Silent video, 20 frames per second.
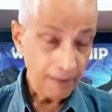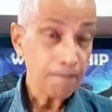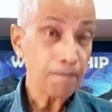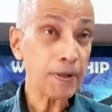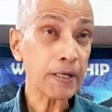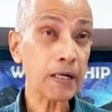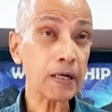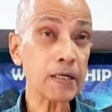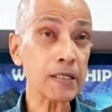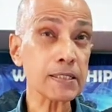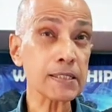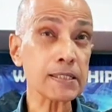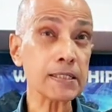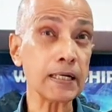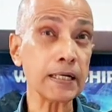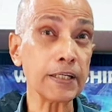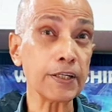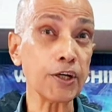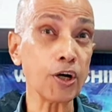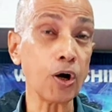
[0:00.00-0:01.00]
because,
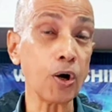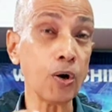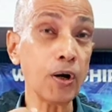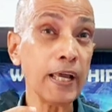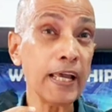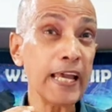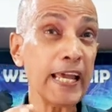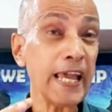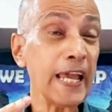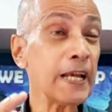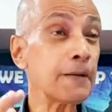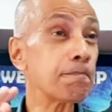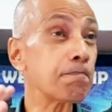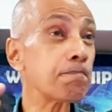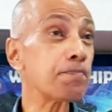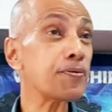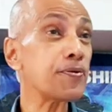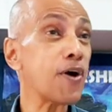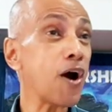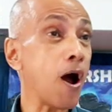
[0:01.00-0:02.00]
you know, it
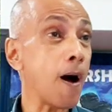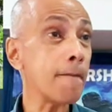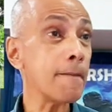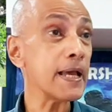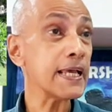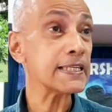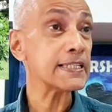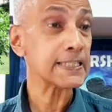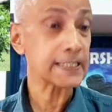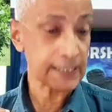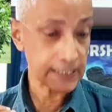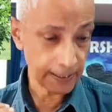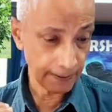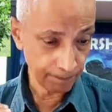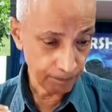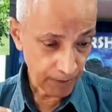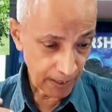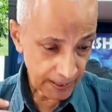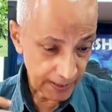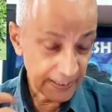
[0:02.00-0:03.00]
promised,
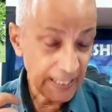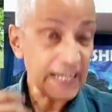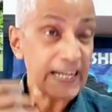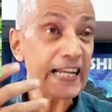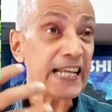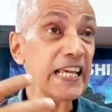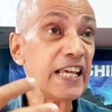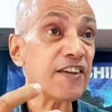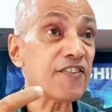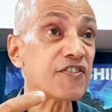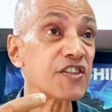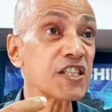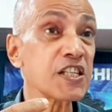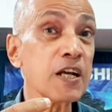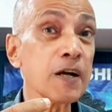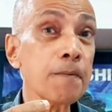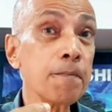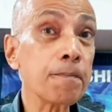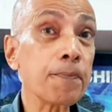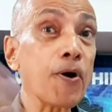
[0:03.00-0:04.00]
the leaves
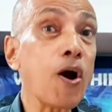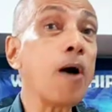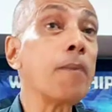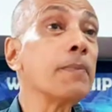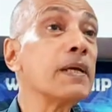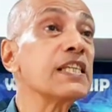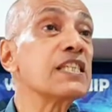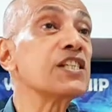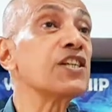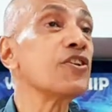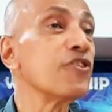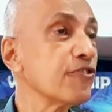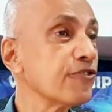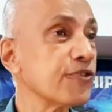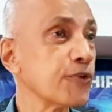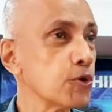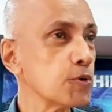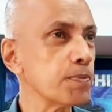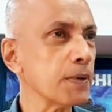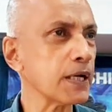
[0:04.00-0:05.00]
promised
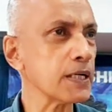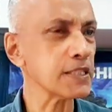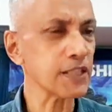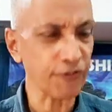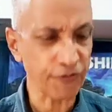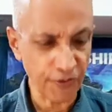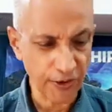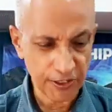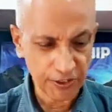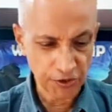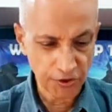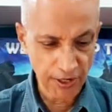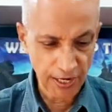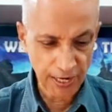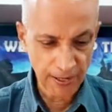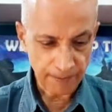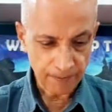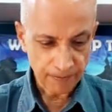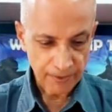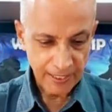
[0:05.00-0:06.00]
fruit. Because the fig
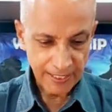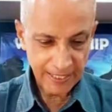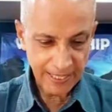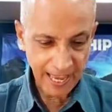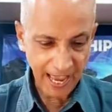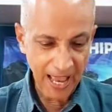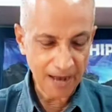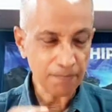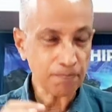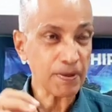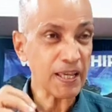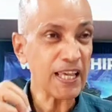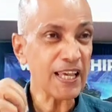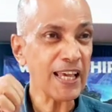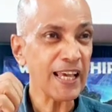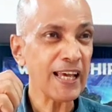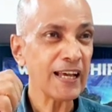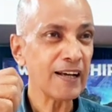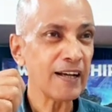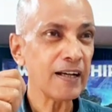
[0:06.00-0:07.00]
tree can be